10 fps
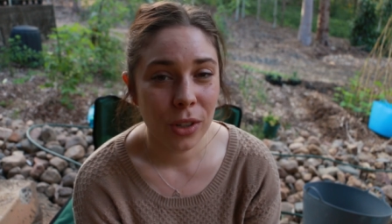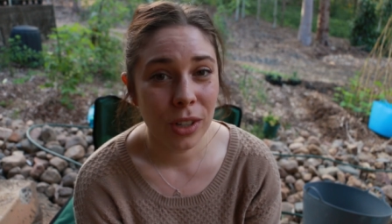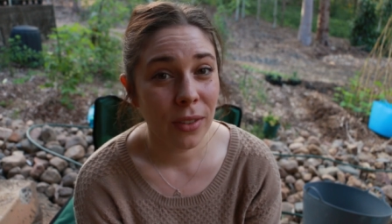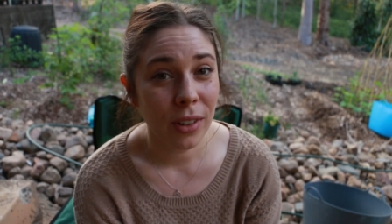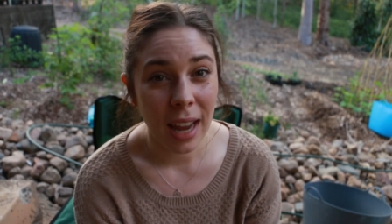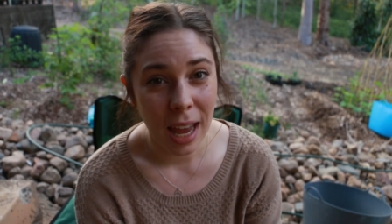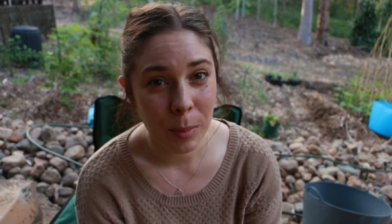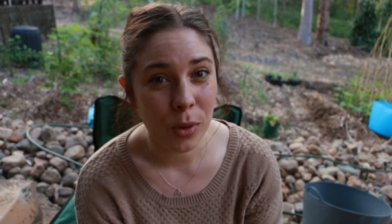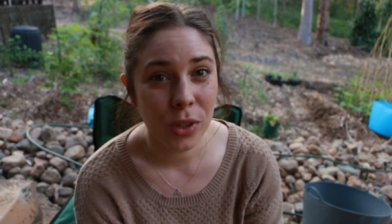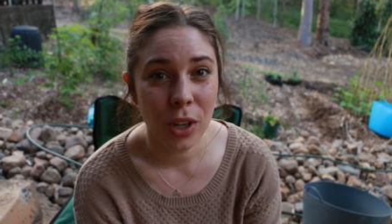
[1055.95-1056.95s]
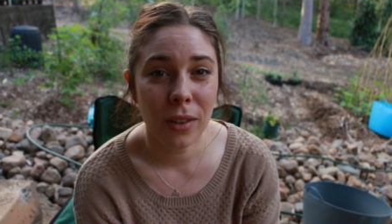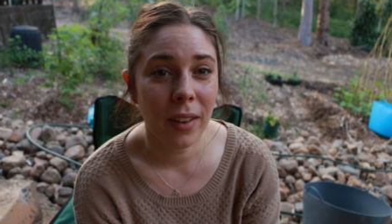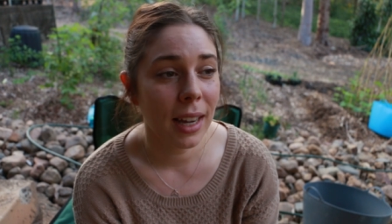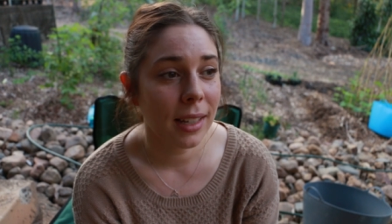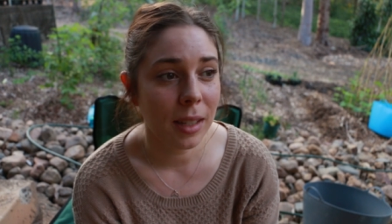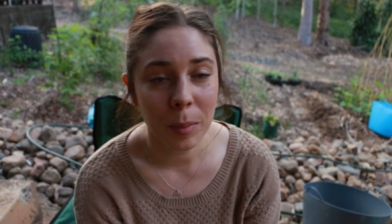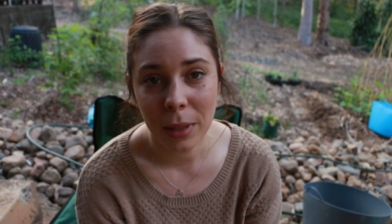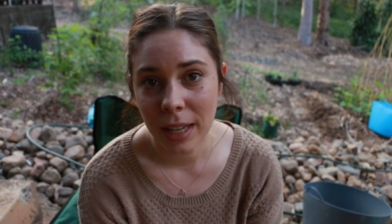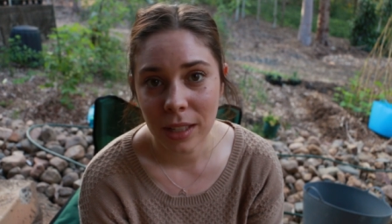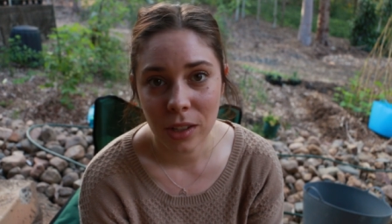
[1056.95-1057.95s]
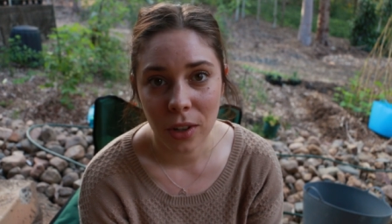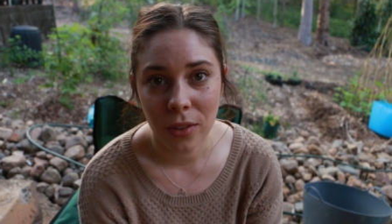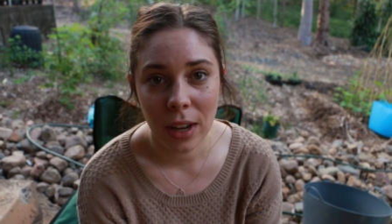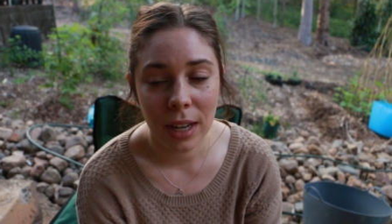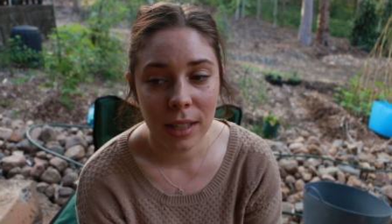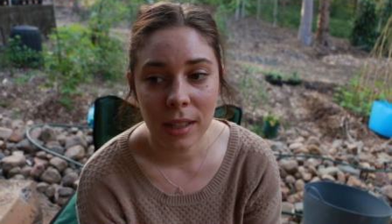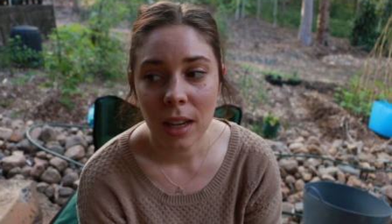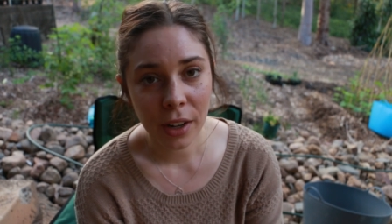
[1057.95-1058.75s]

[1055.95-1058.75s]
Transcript: do different animal surveys and plant surveys.